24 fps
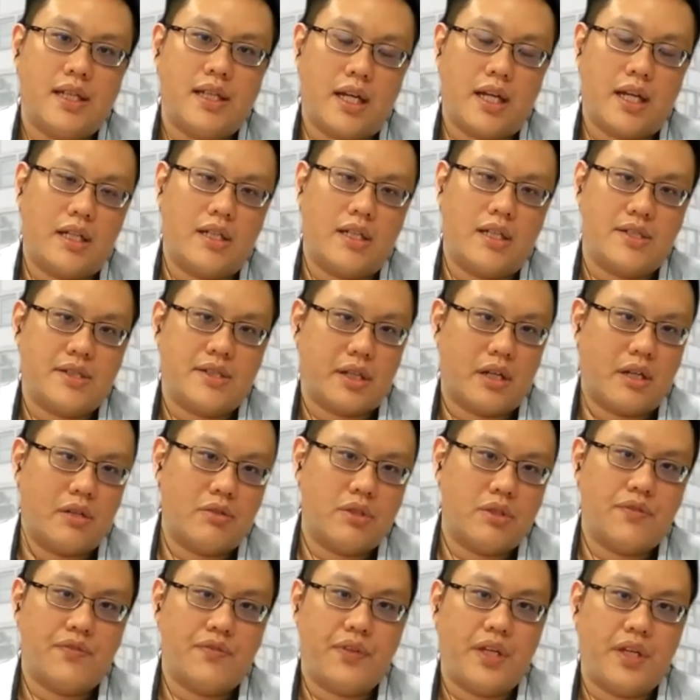at a discount
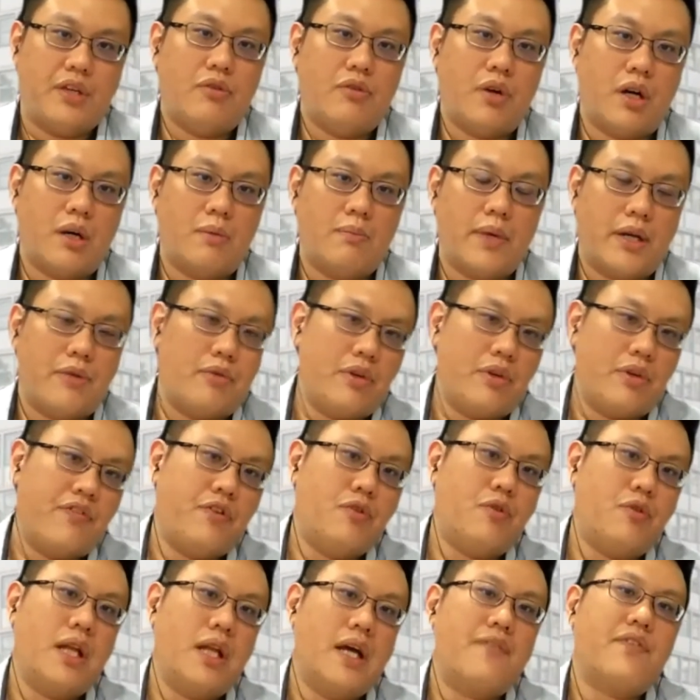to VWAP and we feel
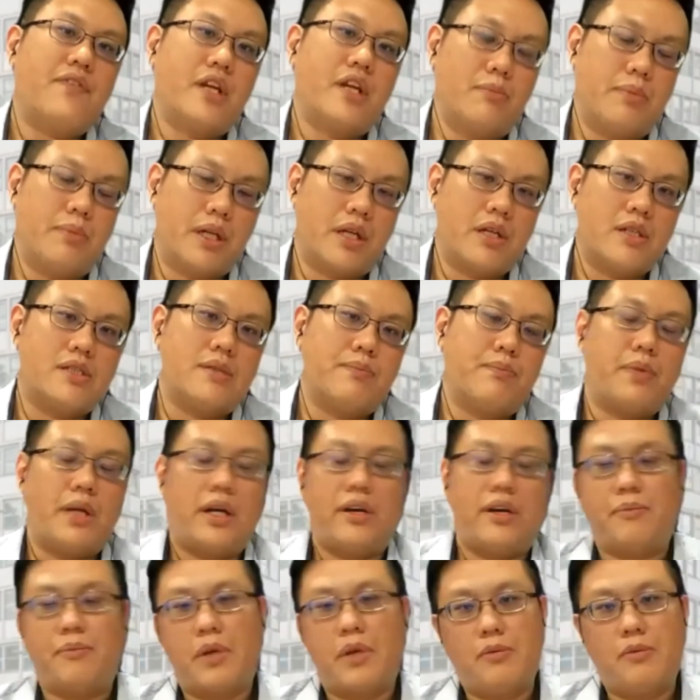left out because the
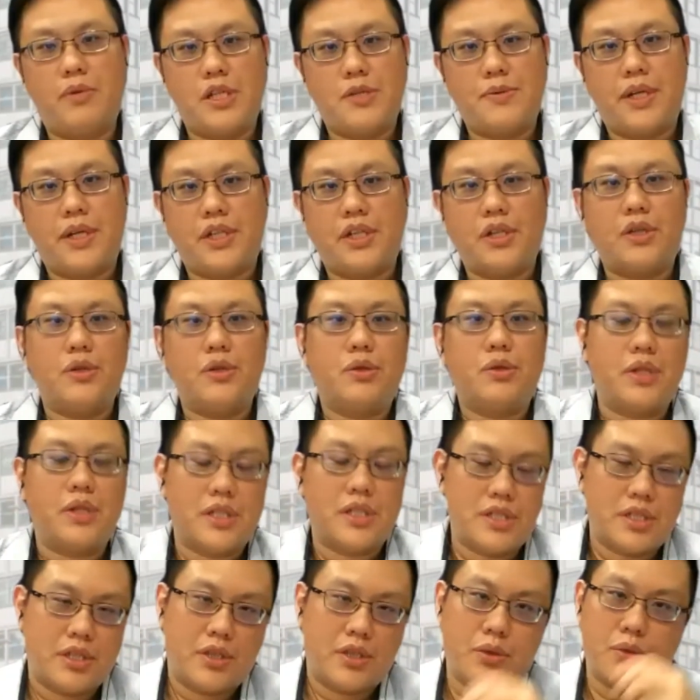private placement actually go to
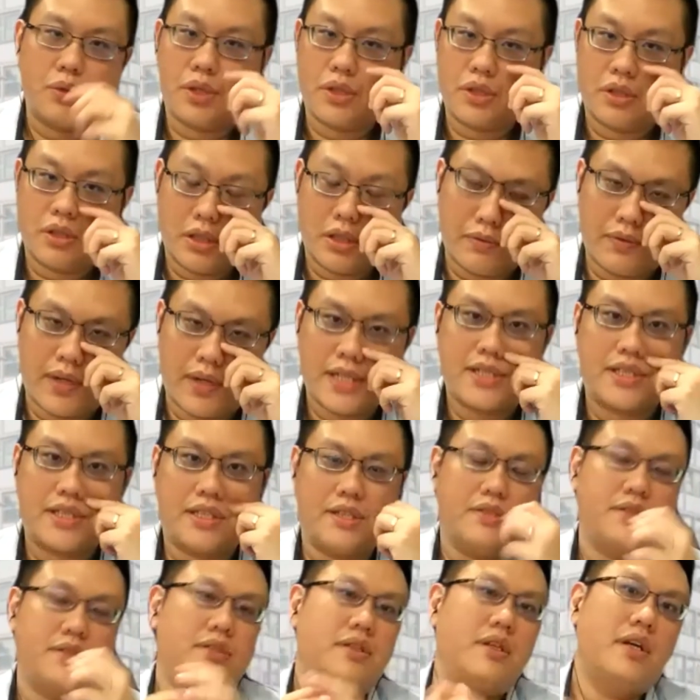institutional
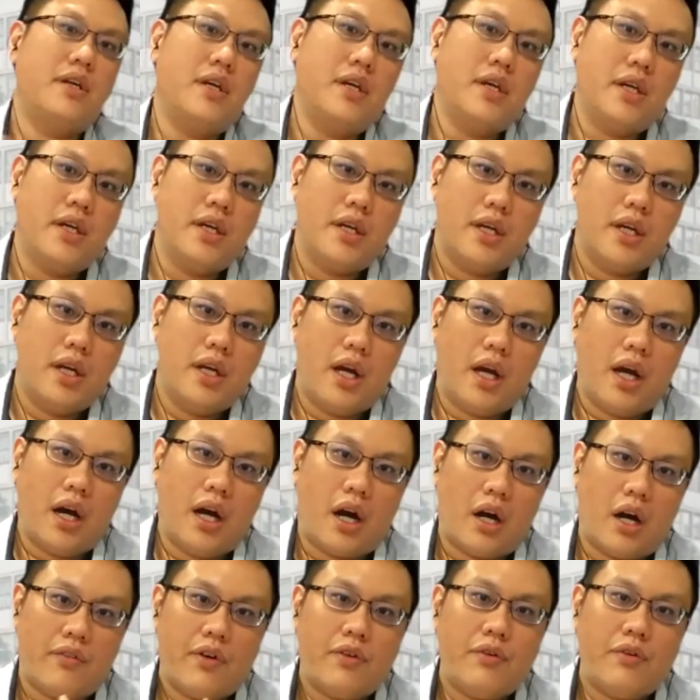investors.
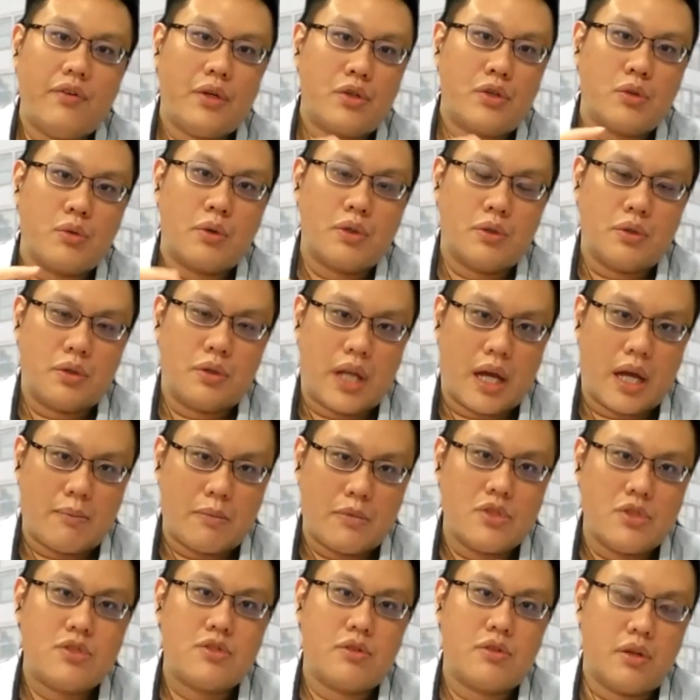However, we also want to
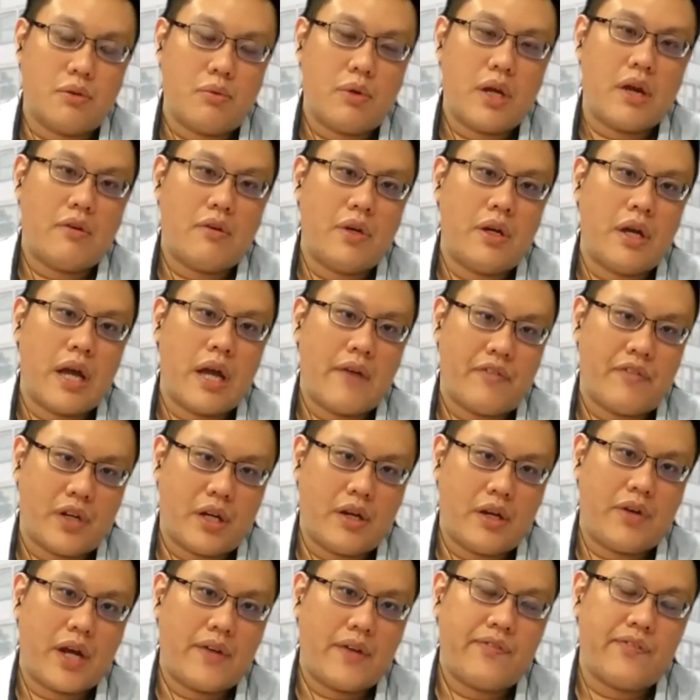demonstrate, we
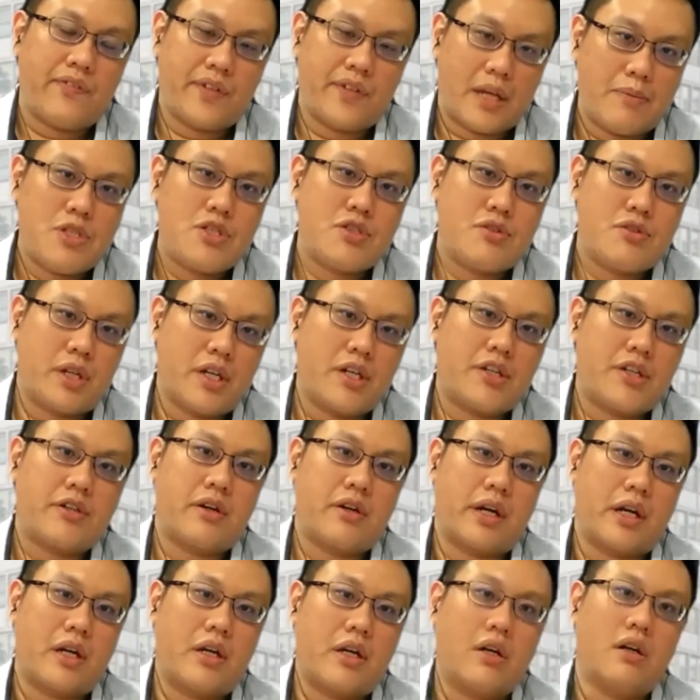have demonstrated track
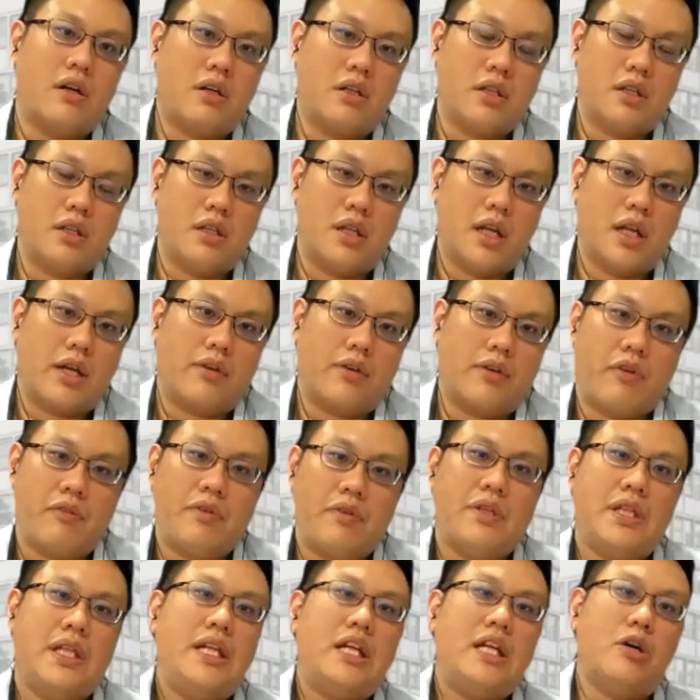record, like when we
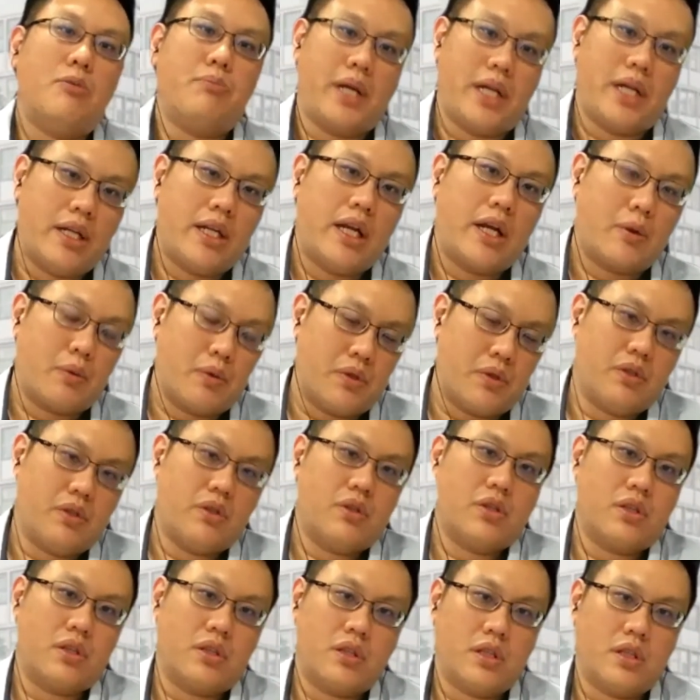did our maiden
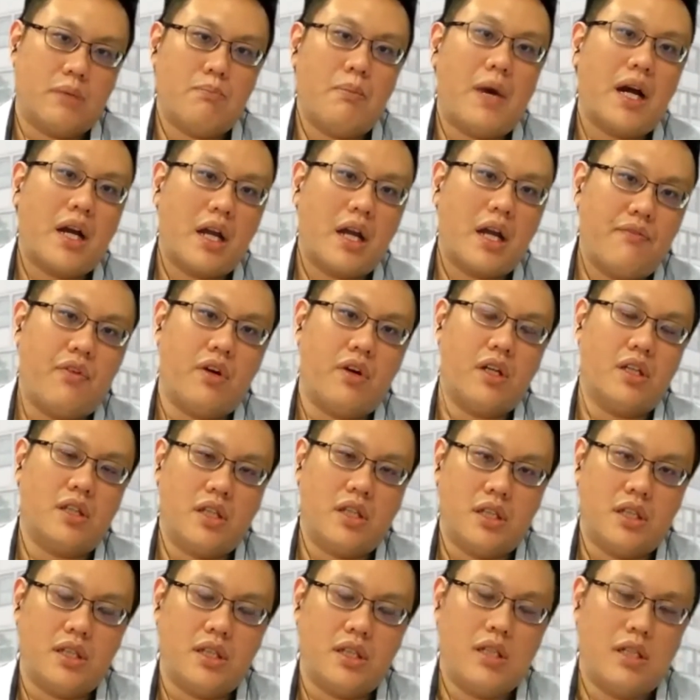acquisition, the market
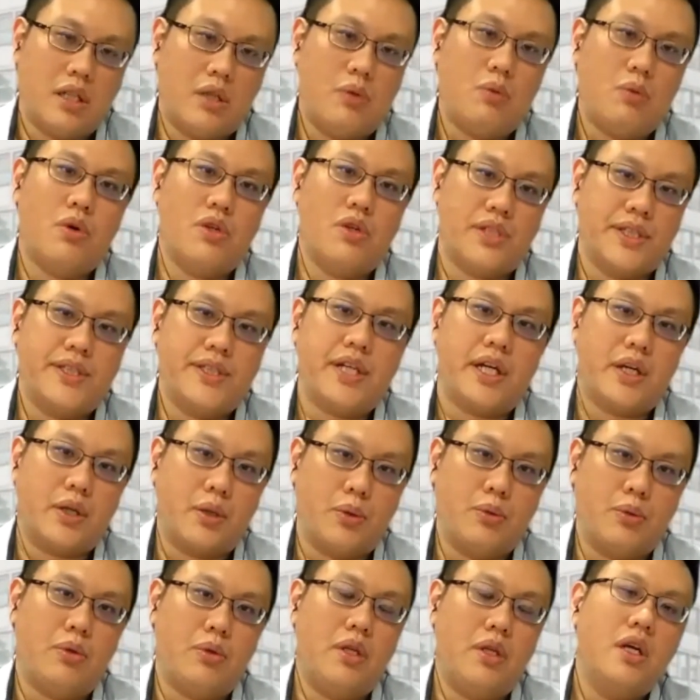volatility wasn't that
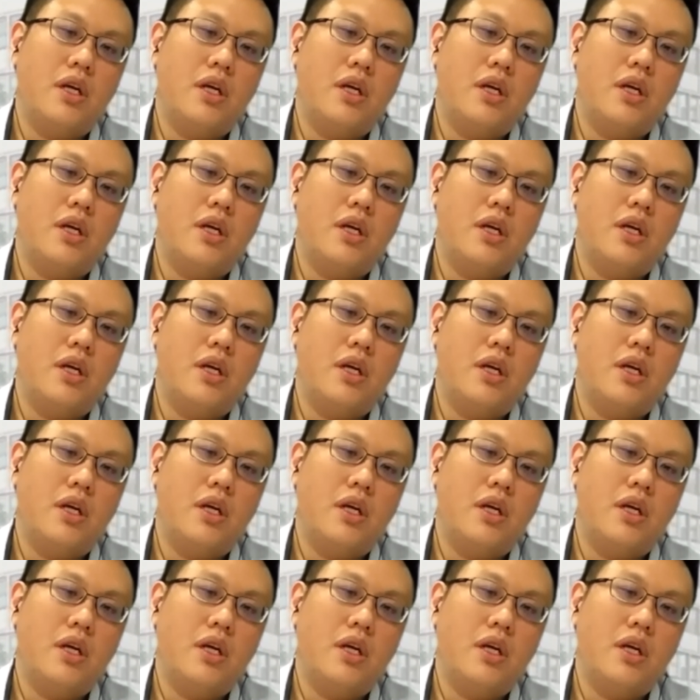good.